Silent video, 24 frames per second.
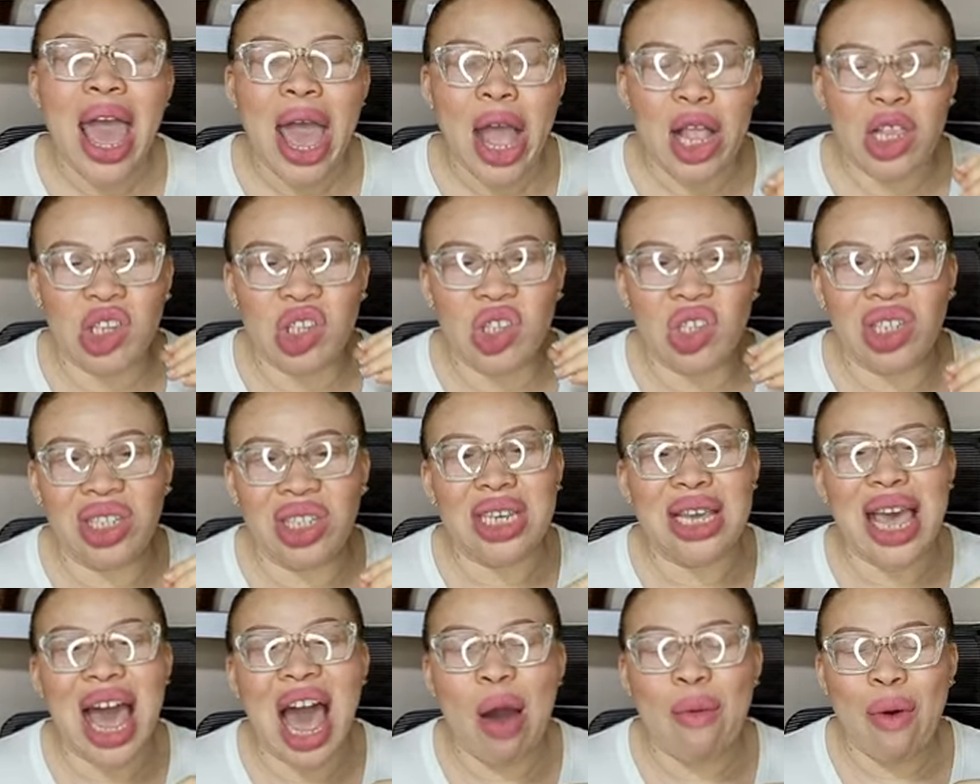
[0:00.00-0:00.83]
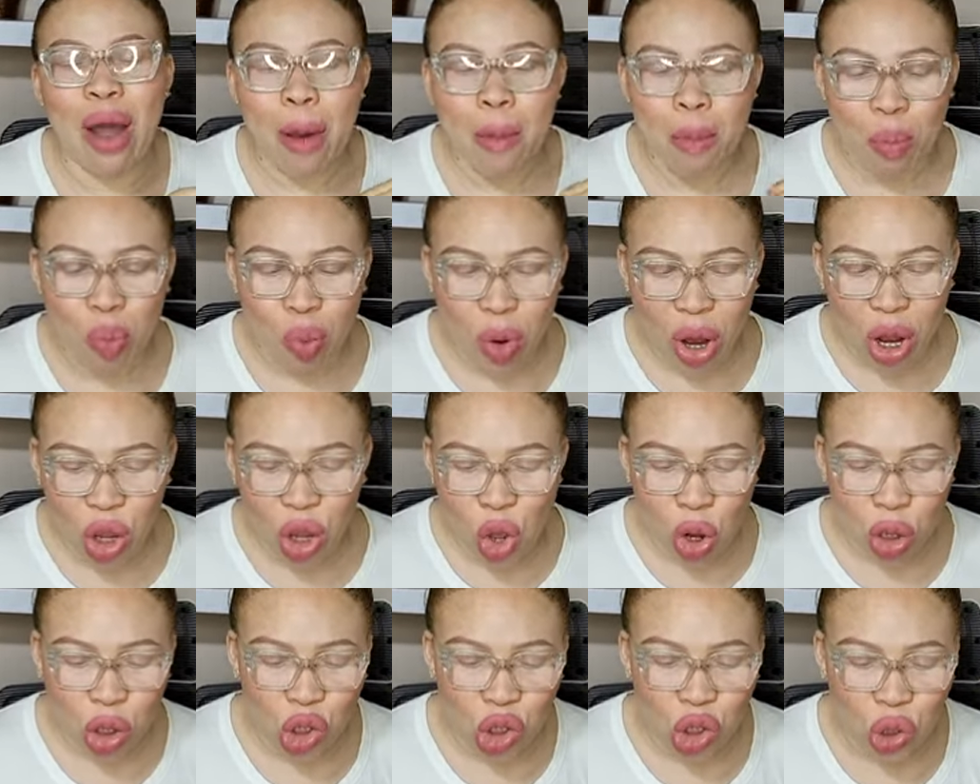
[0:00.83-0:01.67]
and see how I bring
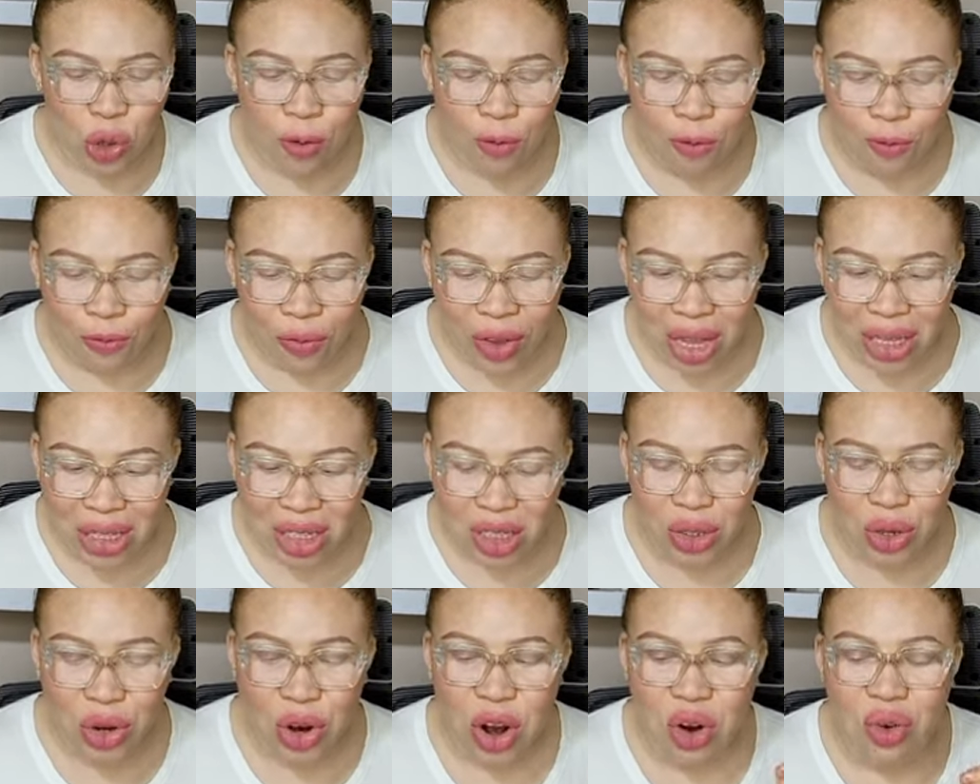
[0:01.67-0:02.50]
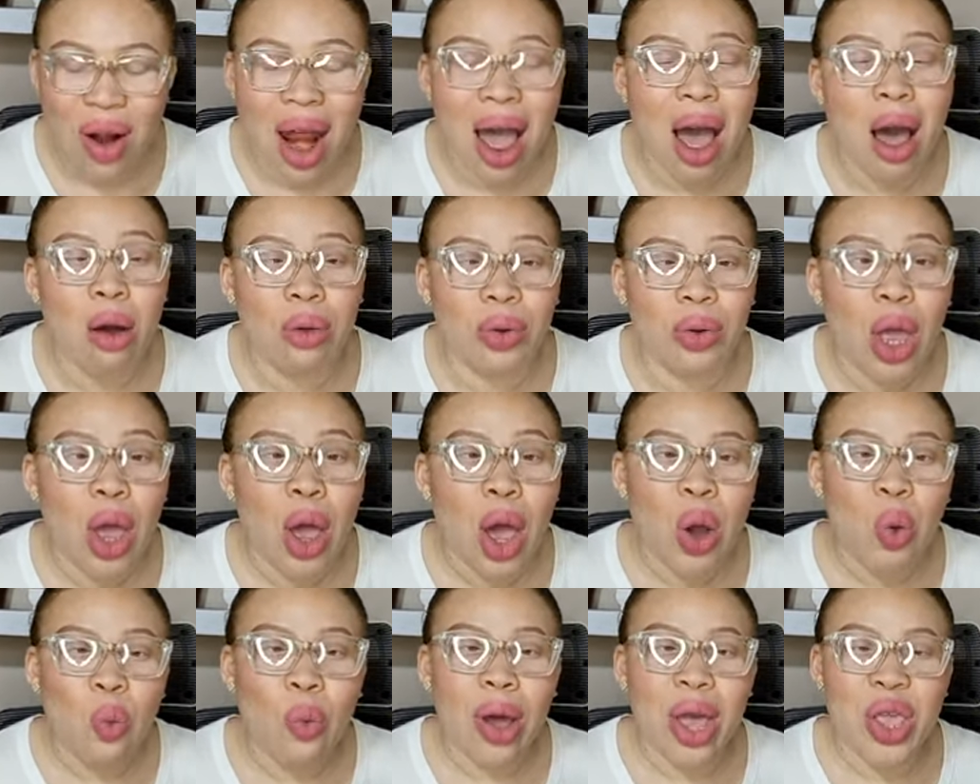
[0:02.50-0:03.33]
your two feet to the ground
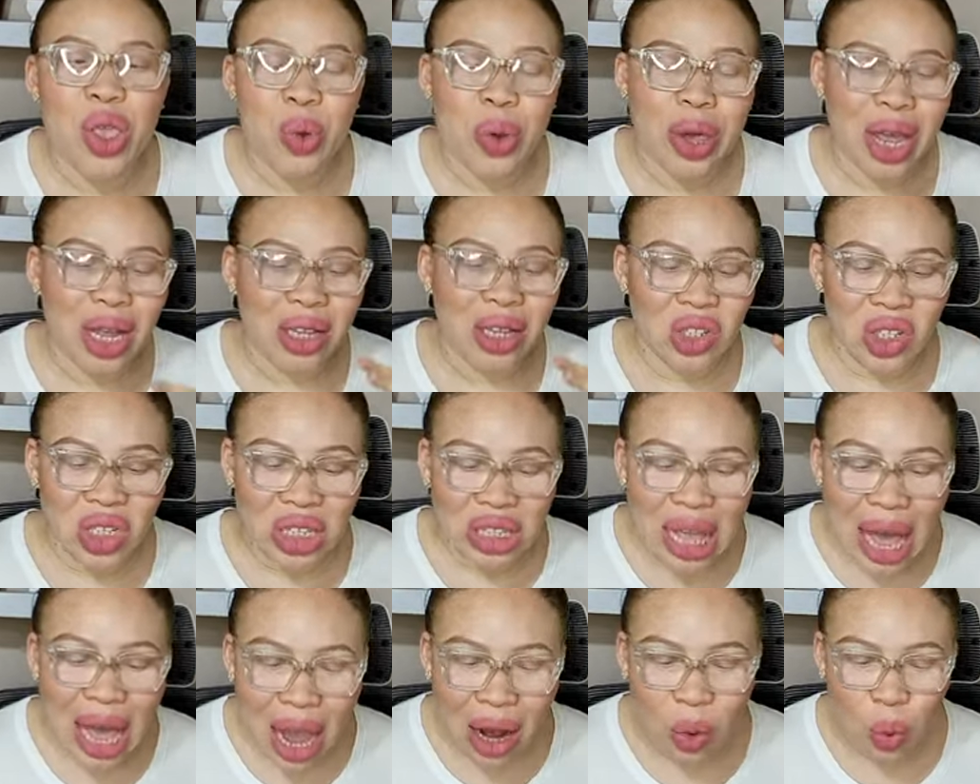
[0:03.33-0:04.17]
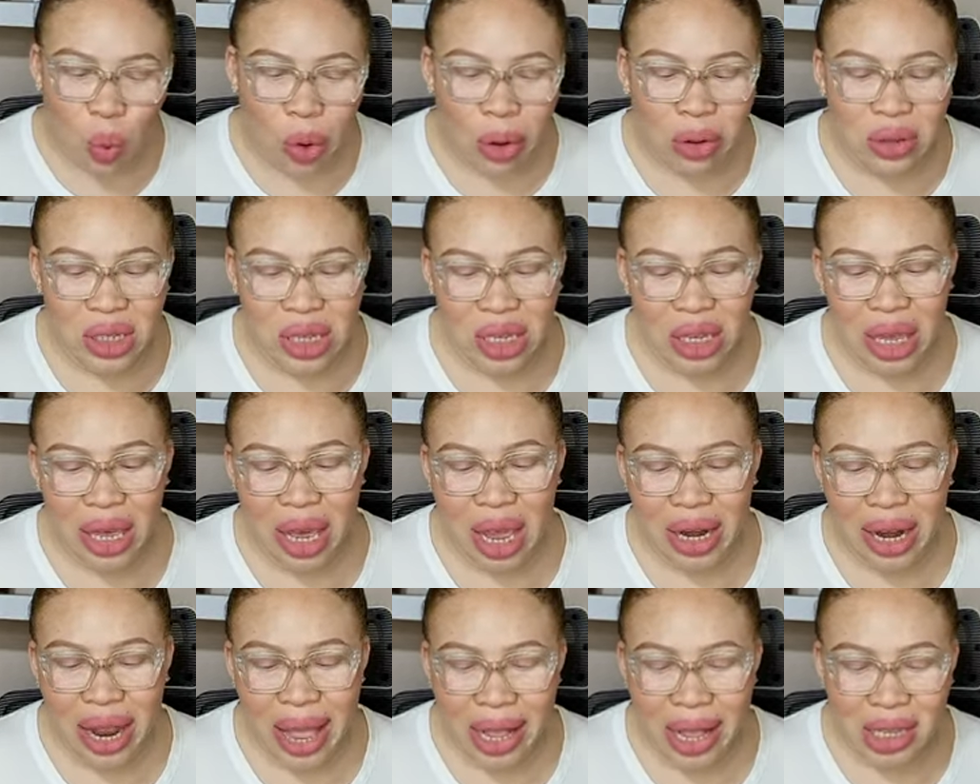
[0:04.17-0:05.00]
where you can stand once
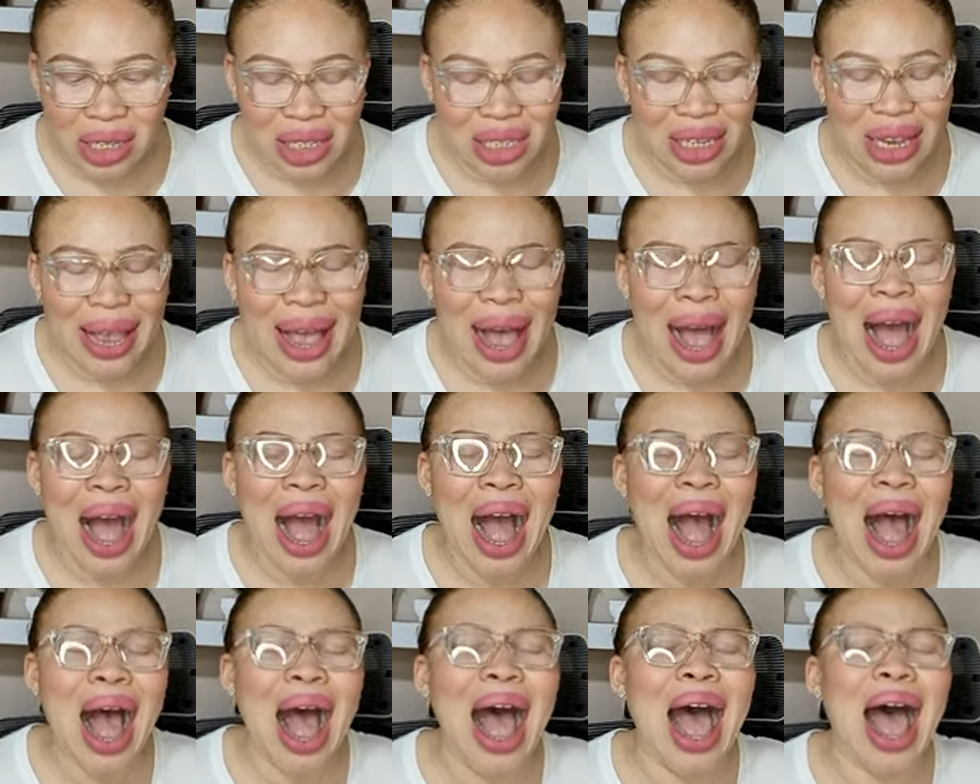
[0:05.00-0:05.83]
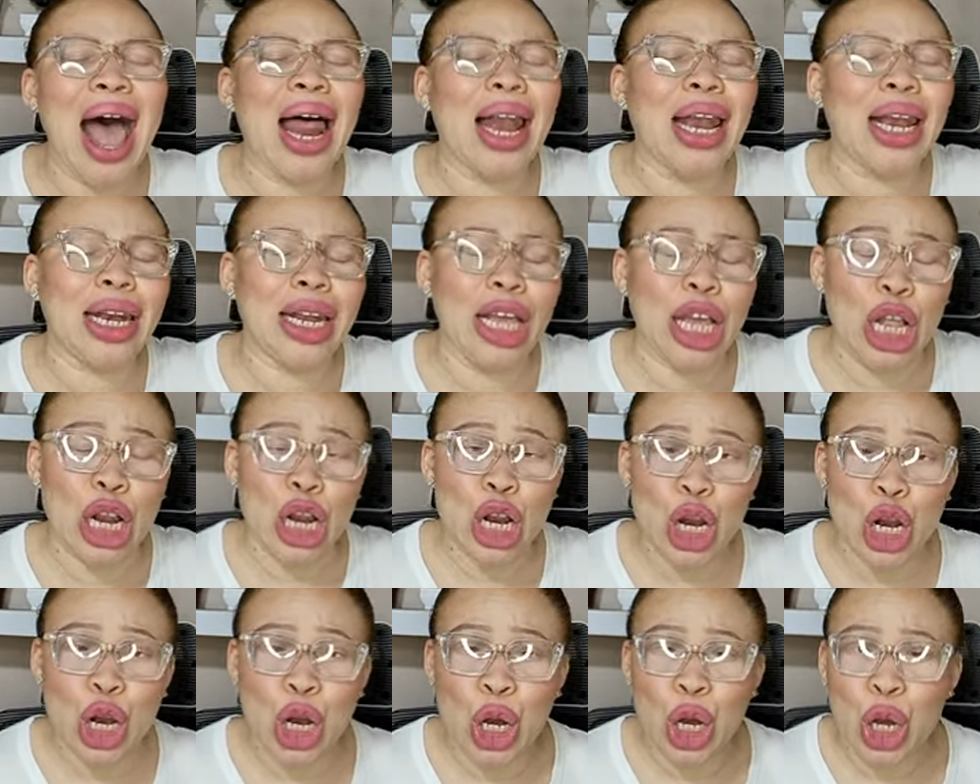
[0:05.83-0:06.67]
again and say,
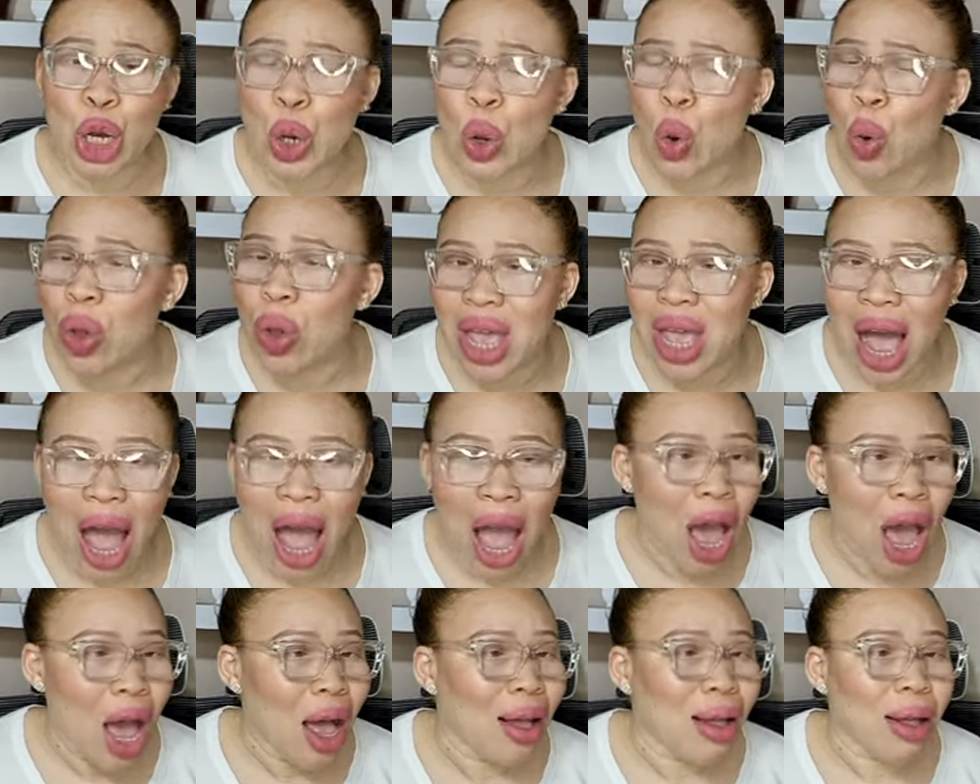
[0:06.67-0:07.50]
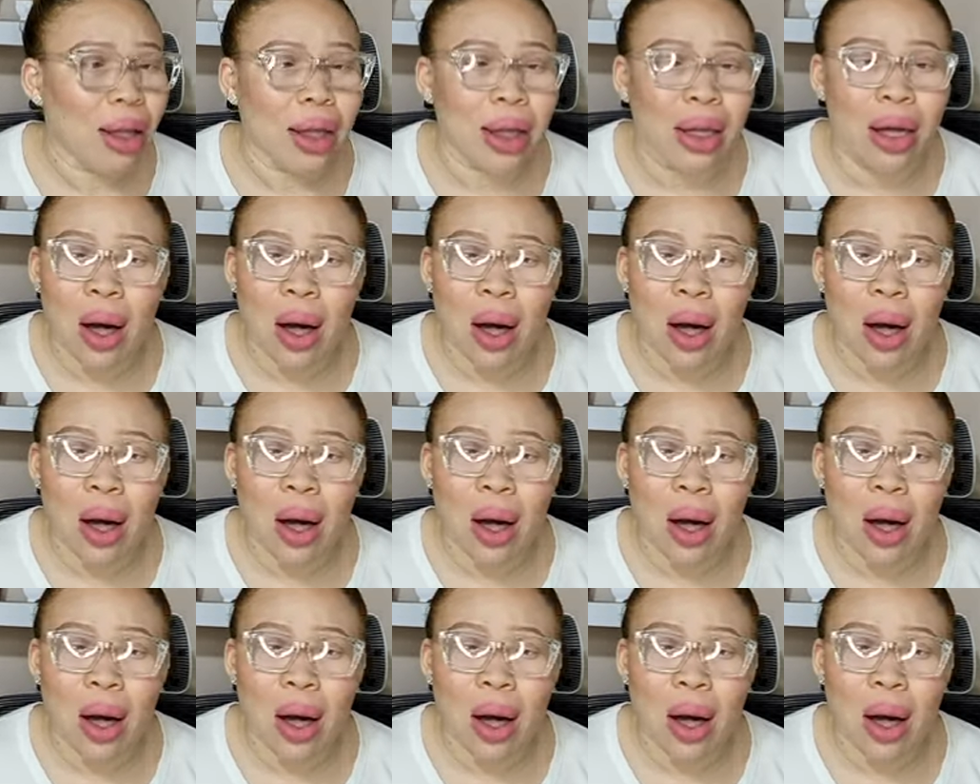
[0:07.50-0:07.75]
Hallelujah.